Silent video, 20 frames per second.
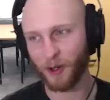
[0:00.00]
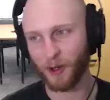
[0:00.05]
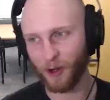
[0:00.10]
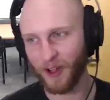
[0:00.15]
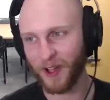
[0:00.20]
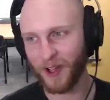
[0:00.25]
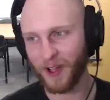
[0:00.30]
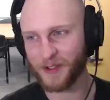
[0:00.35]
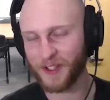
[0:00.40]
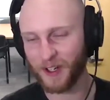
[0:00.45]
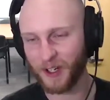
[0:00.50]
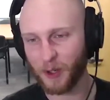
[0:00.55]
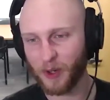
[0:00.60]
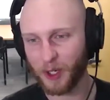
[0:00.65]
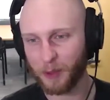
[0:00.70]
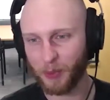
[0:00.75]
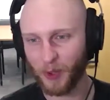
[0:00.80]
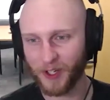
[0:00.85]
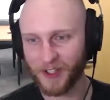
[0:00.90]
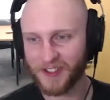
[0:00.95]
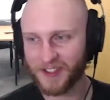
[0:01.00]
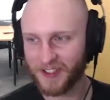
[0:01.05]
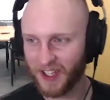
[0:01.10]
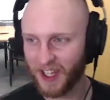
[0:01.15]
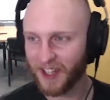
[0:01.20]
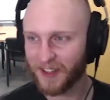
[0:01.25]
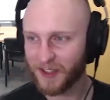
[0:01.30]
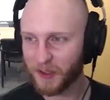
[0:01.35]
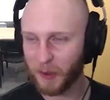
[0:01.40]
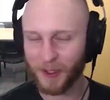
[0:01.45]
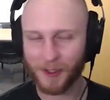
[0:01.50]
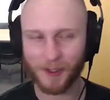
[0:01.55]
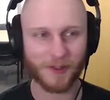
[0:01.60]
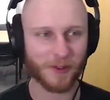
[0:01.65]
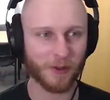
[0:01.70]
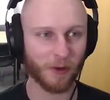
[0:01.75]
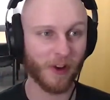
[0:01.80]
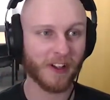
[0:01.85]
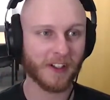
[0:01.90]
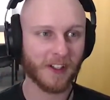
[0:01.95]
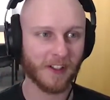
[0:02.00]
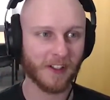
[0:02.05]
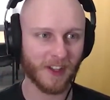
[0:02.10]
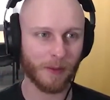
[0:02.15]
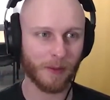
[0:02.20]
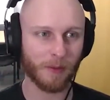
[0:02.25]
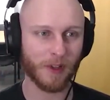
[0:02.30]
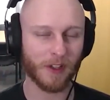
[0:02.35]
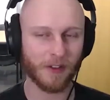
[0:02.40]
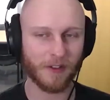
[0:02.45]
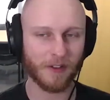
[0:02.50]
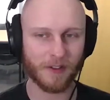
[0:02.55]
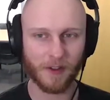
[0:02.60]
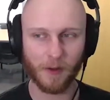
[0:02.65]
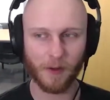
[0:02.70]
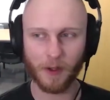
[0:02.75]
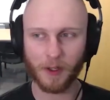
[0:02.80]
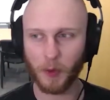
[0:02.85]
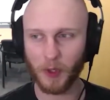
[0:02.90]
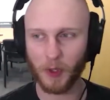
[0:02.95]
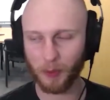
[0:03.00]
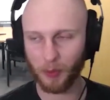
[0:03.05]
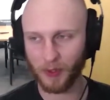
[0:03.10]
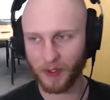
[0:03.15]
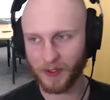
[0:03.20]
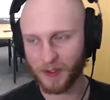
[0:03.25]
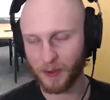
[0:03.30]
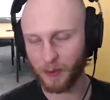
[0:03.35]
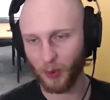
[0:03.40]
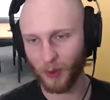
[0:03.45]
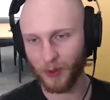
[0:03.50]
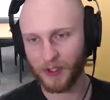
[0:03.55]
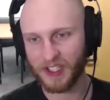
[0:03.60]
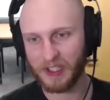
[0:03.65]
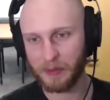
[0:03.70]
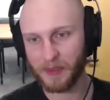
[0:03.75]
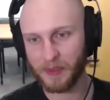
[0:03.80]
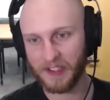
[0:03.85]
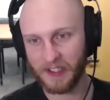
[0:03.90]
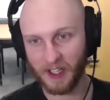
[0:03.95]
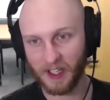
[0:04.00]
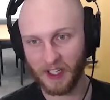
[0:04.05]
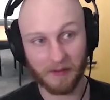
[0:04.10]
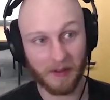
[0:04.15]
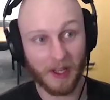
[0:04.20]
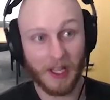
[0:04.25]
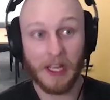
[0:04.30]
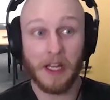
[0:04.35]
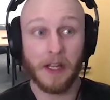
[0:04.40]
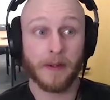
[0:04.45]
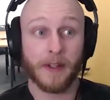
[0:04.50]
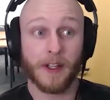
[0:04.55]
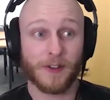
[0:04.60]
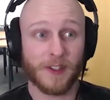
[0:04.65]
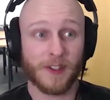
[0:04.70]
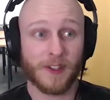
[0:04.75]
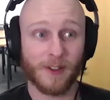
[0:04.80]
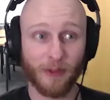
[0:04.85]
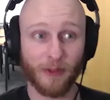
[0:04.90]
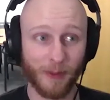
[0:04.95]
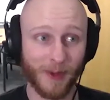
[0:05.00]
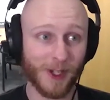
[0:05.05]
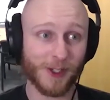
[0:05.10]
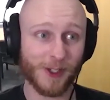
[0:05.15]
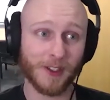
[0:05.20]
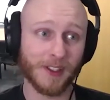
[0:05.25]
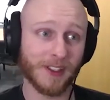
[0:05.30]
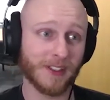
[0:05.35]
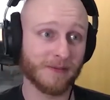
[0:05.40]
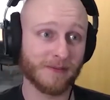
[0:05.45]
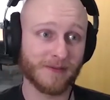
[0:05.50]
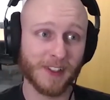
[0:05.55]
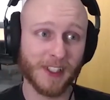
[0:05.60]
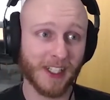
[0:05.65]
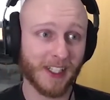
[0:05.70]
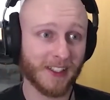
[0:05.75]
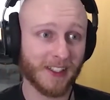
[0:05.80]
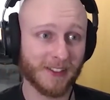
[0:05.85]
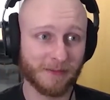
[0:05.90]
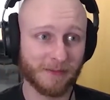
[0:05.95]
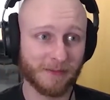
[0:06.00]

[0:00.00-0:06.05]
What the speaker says: all housed in QuickBooks. Yeah. So I just directed them to the QuickBooks support team and said, here's the information. Like,